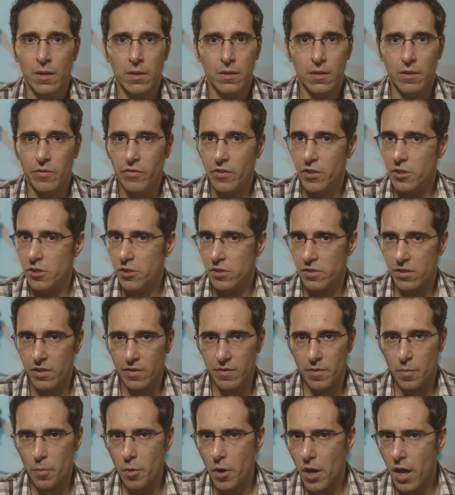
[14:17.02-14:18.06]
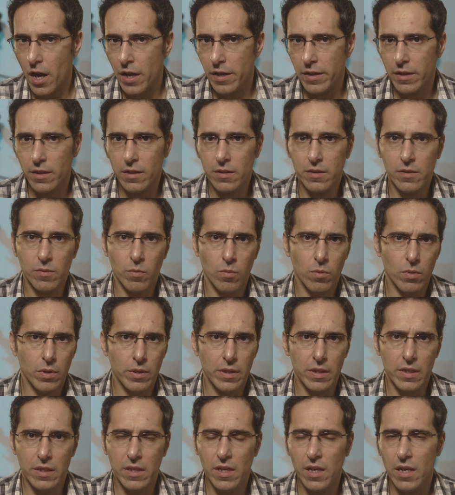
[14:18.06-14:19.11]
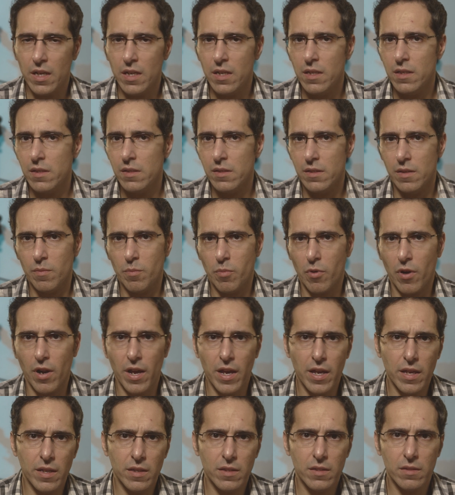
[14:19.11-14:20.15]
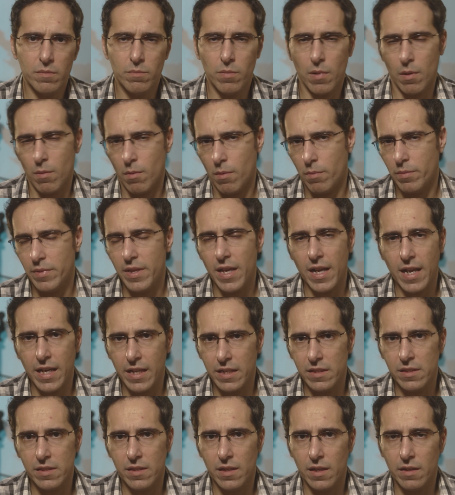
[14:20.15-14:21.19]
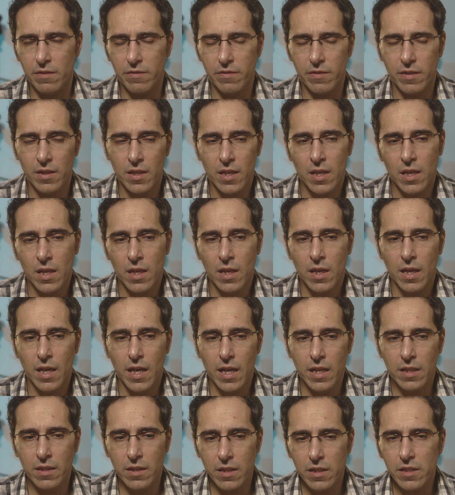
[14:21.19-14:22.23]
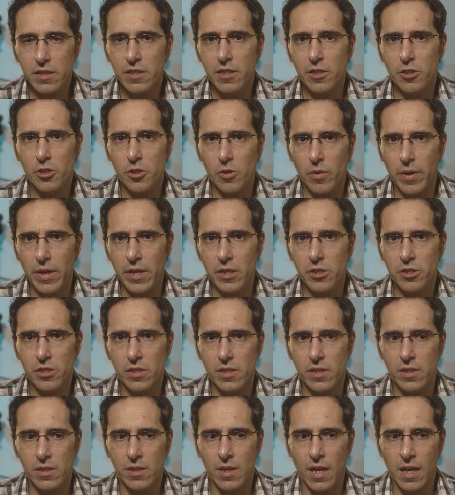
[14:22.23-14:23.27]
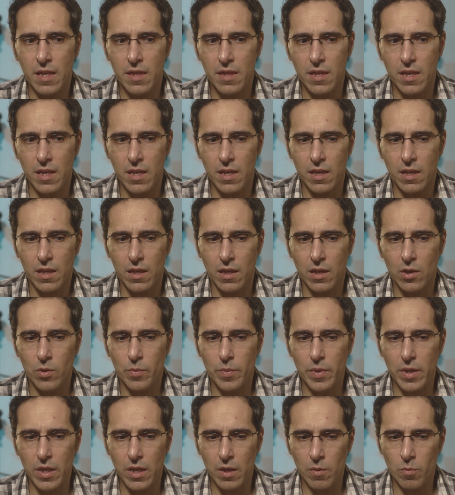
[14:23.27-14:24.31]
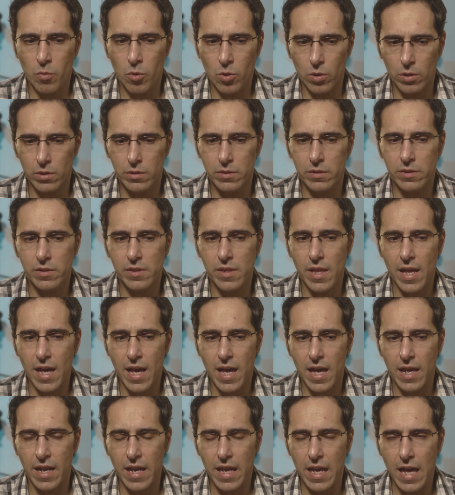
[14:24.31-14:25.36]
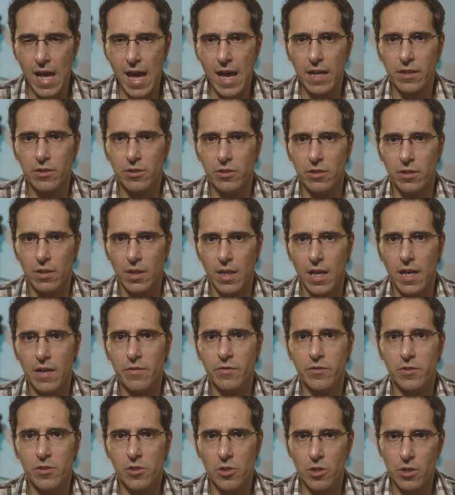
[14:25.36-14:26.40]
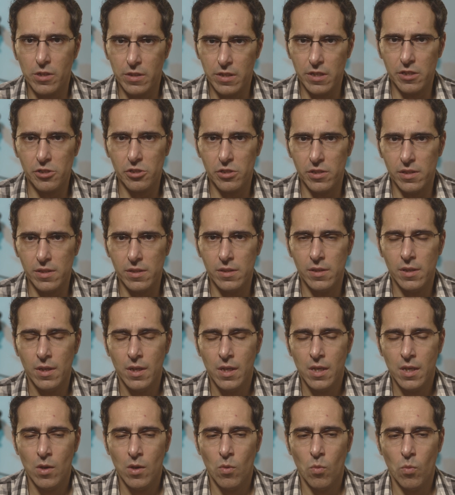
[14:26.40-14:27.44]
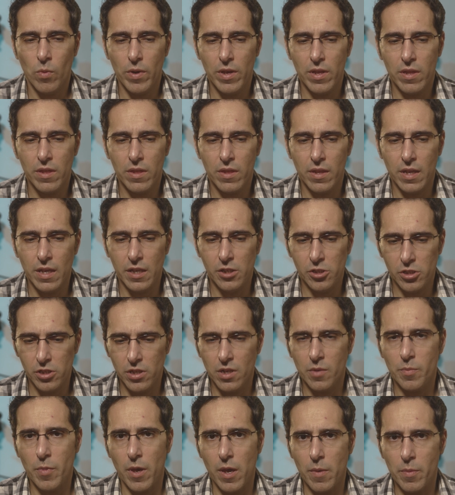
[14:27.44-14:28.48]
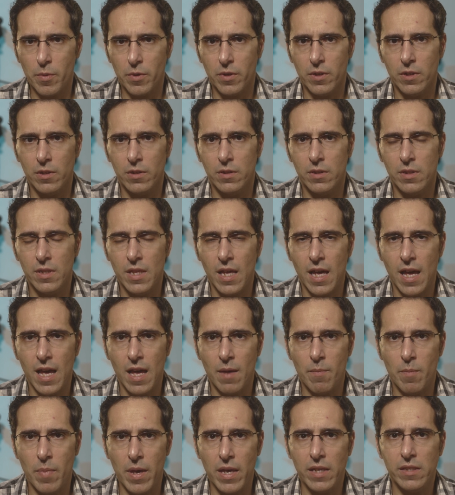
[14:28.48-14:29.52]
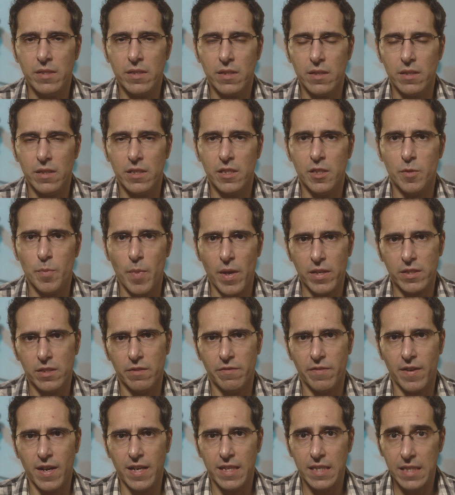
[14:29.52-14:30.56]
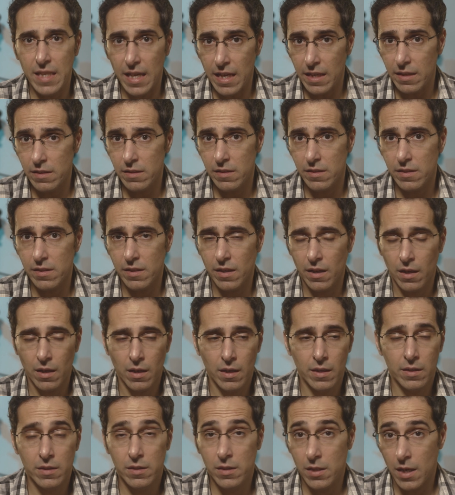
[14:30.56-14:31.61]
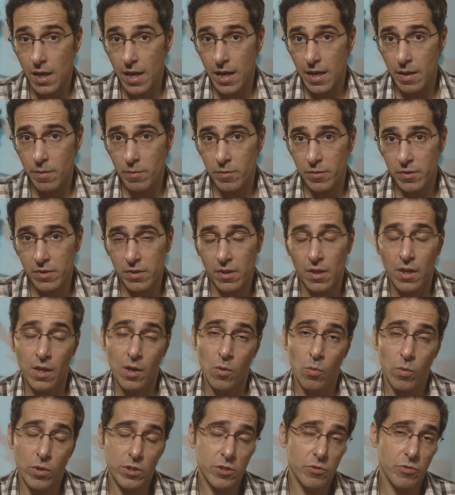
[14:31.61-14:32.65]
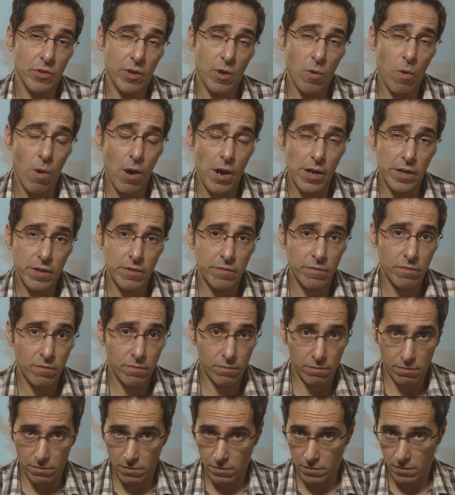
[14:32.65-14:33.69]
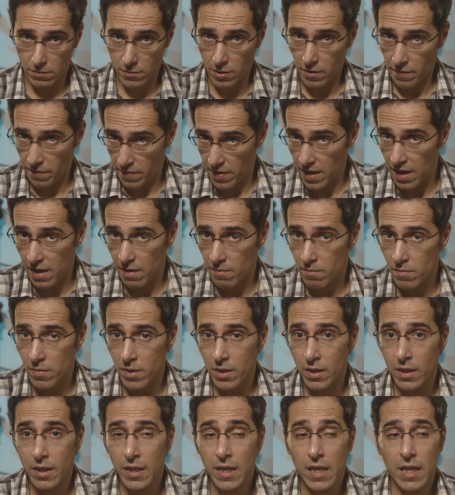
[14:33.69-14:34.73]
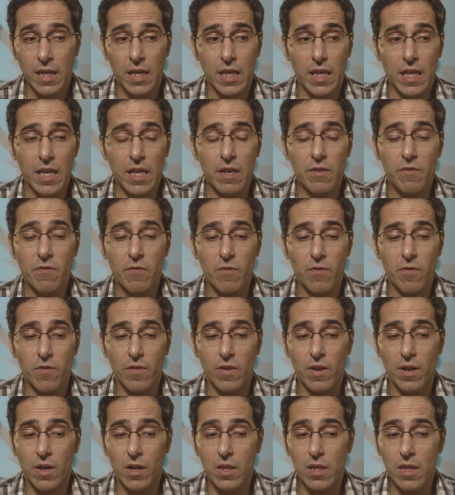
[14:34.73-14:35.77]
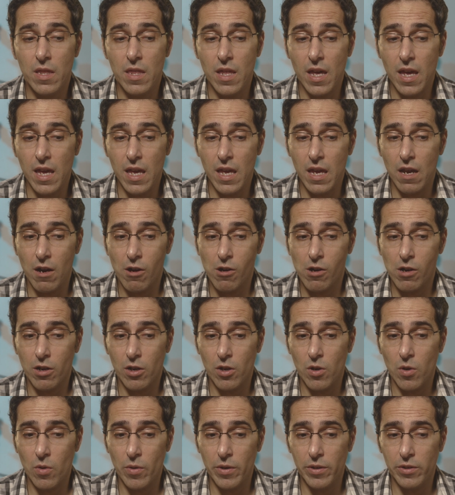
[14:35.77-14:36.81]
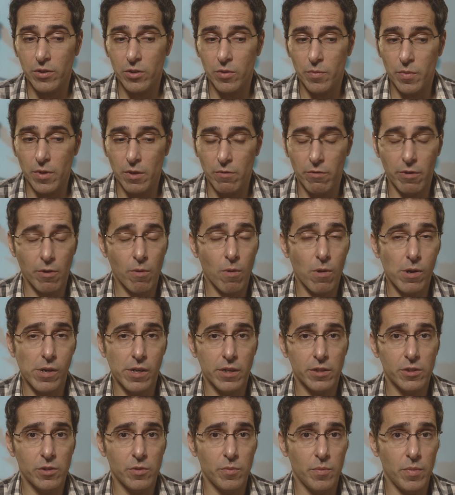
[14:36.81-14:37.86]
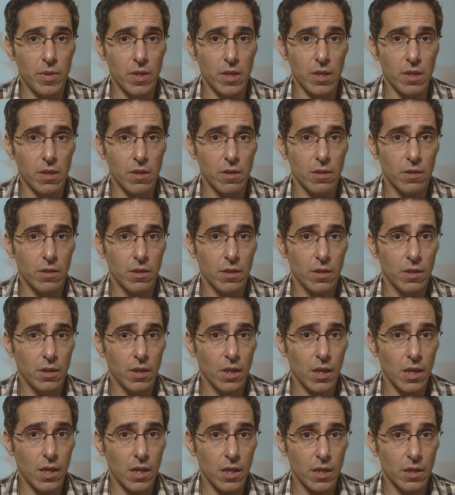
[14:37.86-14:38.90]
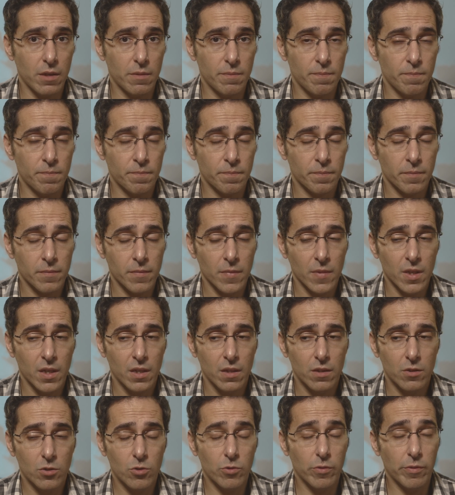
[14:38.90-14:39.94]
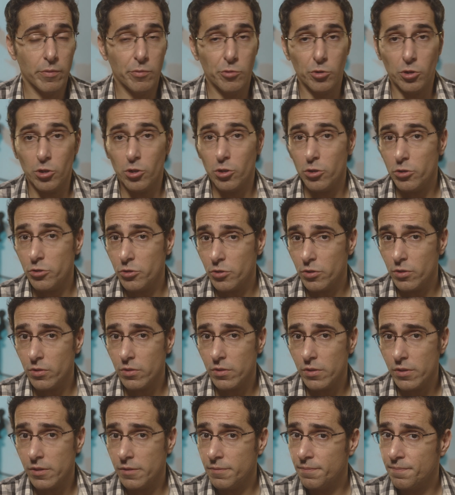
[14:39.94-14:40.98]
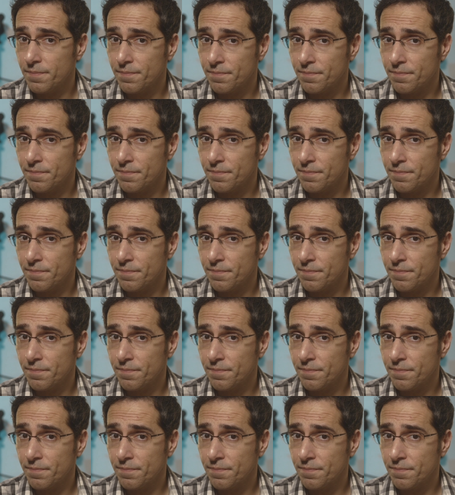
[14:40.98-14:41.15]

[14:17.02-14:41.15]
the features of the product, what it does, the price, blah, blah, that kind of stuff. In this situation, I think it would be important that an actor left the audition with a sheet of paper that basically specified dates, times, what's required of them, if they are going to be required to be doing rehearsals,